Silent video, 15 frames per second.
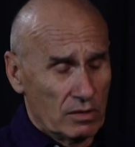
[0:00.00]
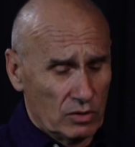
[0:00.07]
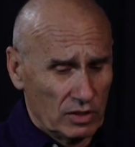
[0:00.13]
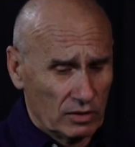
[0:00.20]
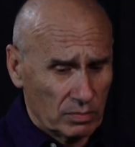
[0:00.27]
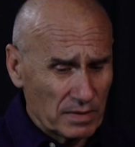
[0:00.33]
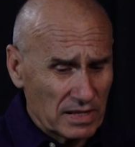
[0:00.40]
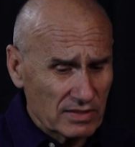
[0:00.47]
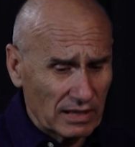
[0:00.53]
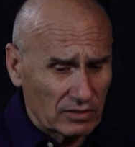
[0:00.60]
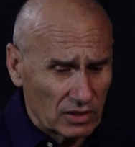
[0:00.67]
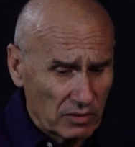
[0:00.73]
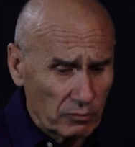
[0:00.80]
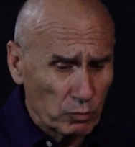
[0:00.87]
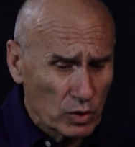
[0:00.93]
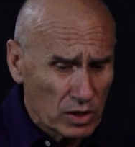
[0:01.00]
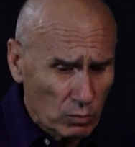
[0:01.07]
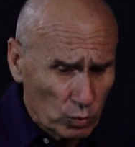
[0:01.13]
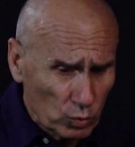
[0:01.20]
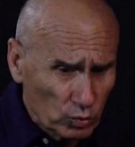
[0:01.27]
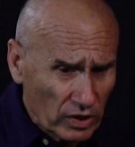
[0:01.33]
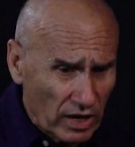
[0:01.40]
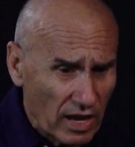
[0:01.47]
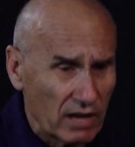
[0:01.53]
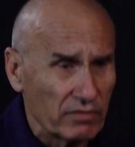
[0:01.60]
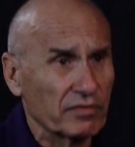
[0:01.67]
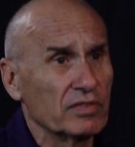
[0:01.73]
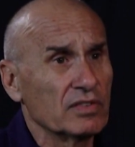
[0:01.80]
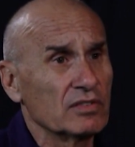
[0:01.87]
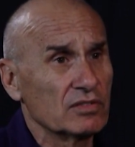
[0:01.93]
it means that if we would
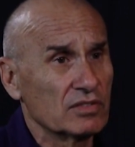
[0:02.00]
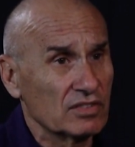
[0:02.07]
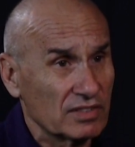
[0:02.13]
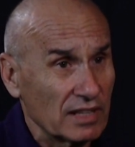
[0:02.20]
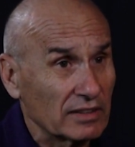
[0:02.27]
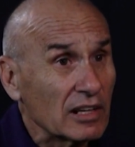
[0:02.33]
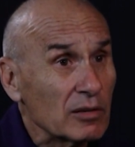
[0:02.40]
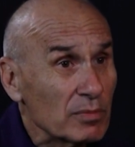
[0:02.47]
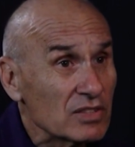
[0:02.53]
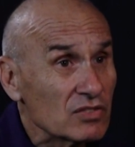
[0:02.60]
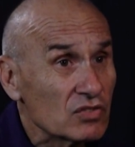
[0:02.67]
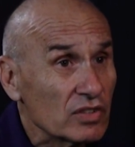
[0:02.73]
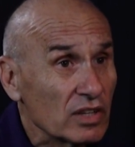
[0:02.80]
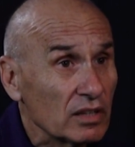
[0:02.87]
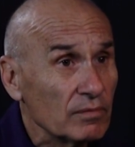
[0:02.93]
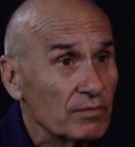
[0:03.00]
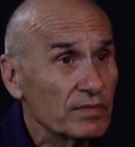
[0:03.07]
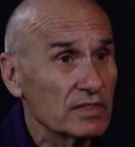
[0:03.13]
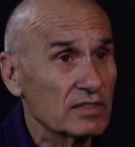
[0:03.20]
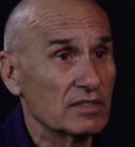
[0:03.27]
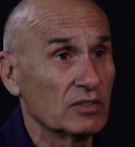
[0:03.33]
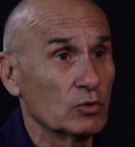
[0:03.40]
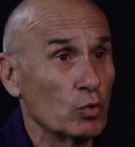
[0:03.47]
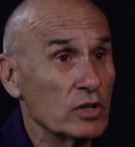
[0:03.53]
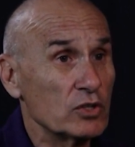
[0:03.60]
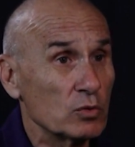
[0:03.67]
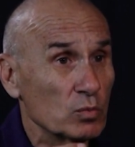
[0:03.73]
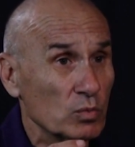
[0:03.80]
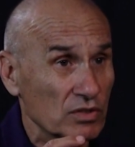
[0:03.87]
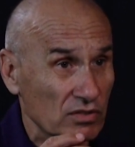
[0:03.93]
have the settlements there, the
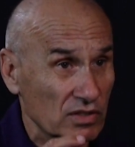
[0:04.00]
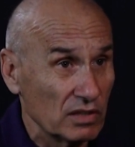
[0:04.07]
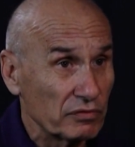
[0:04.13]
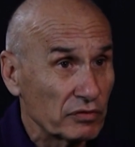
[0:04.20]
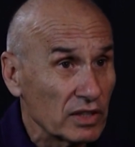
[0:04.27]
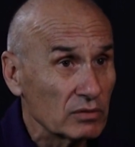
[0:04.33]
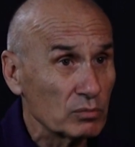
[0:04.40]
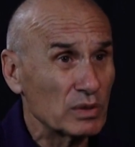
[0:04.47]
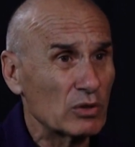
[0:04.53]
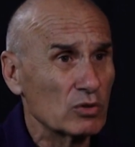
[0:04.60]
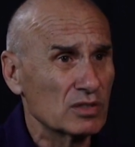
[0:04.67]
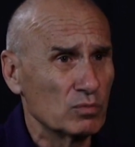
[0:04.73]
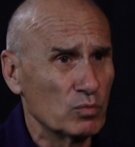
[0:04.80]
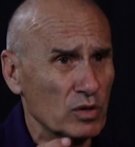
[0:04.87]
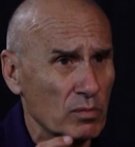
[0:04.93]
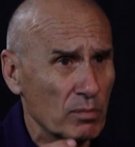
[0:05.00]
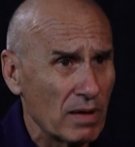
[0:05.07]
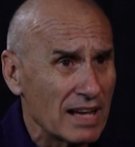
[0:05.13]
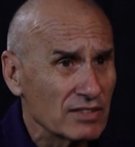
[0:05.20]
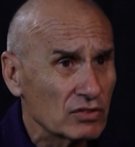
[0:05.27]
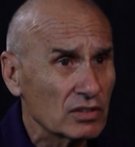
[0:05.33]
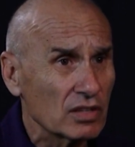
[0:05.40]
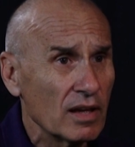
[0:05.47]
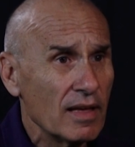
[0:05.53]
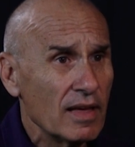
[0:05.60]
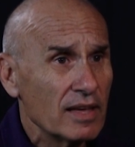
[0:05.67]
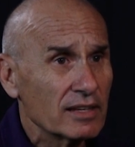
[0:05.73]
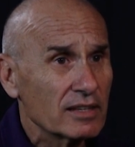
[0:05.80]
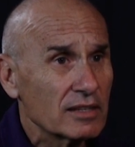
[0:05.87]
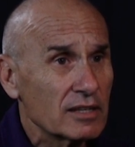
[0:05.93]
situation was different, because we must
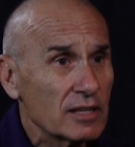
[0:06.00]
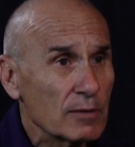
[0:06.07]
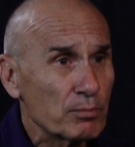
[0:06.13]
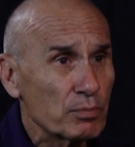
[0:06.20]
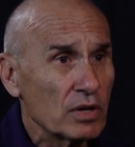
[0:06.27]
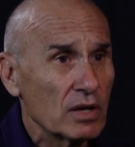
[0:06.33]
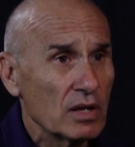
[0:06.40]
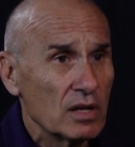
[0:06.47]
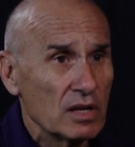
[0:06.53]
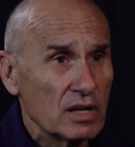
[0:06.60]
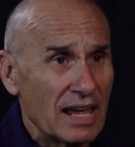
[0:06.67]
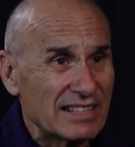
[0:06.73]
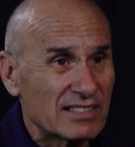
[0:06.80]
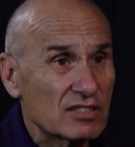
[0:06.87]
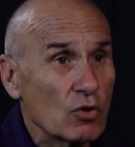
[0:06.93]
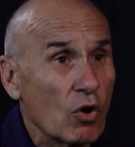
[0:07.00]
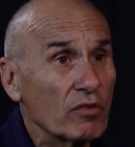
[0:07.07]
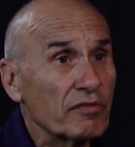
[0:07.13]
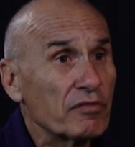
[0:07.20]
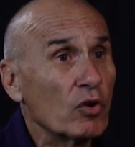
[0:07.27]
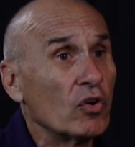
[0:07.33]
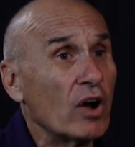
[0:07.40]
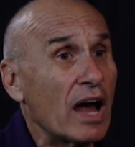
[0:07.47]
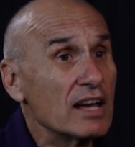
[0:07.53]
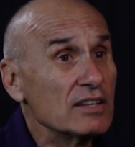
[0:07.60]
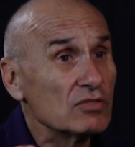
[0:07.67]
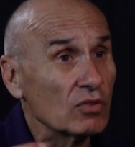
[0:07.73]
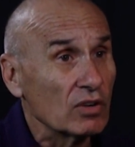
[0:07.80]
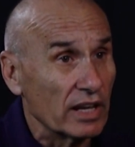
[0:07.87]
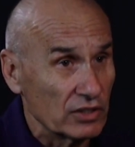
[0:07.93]
keep a zone for
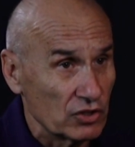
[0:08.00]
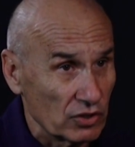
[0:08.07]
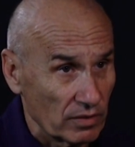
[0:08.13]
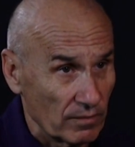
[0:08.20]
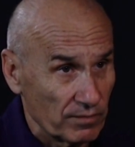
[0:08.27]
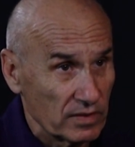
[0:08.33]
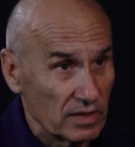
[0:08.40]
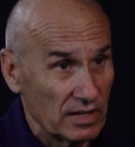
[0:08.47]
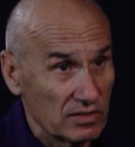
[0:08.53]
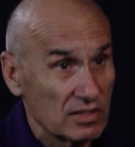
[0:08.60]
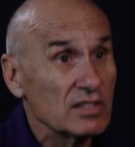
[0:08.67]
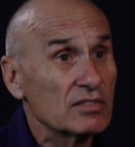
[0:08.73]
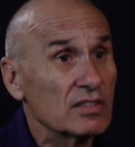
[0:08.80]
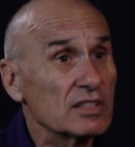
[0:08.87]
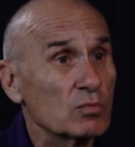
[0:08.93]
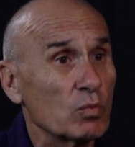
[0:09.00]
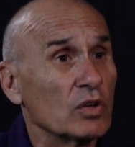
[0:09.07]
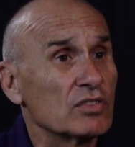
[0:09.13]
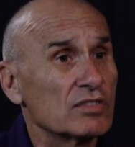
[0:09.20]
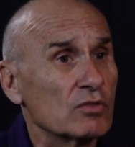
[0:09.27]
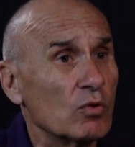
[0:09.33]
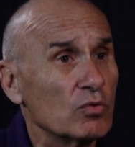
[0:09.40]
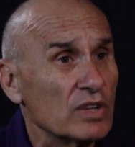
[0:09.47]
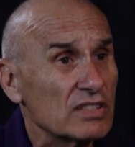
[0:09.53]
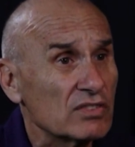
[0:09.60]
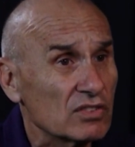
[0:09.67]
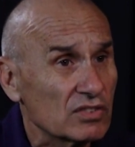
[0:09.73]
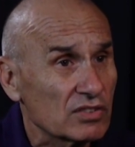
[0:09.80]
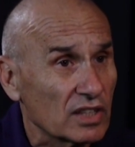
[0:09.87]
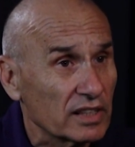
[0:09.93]
isolation. And this is what's so
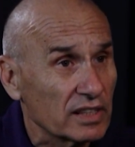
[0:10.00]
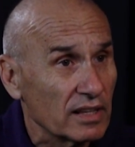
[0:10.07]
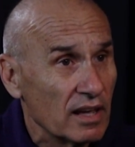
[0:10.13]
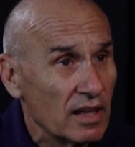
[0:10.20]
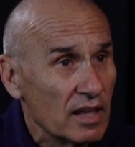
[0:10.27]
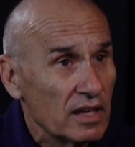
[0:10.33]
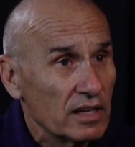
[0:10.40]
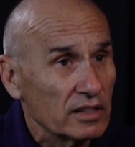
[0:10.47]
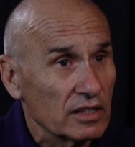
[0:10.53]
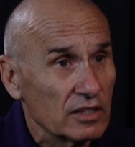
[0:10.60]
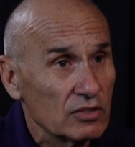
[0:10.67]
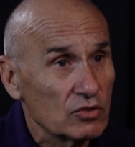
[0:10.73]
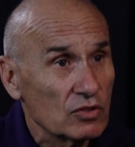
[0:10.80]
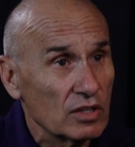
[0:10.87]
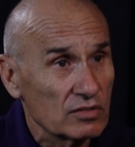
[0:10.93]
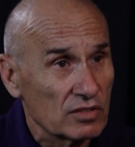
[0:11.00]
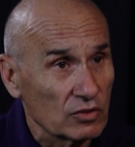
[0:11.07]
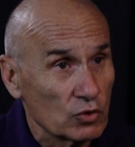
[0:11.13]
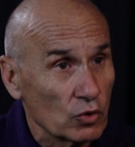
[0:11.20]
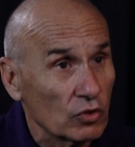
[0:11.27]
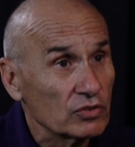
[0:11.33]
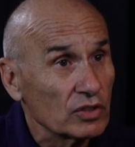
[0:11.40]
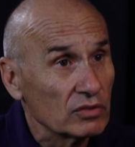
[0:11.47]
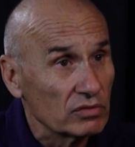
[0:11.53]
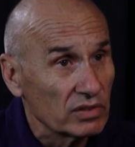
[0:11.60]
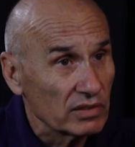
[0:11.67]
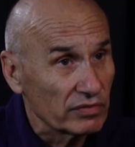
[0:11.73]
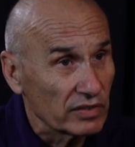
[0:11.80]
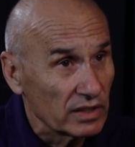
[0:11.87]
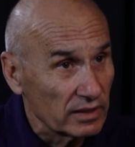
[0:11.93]
necessary in the Jordan
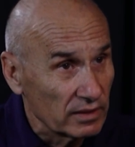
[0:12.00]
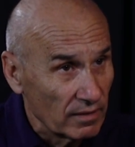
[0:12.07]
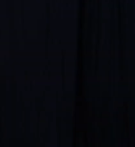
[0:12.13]
River.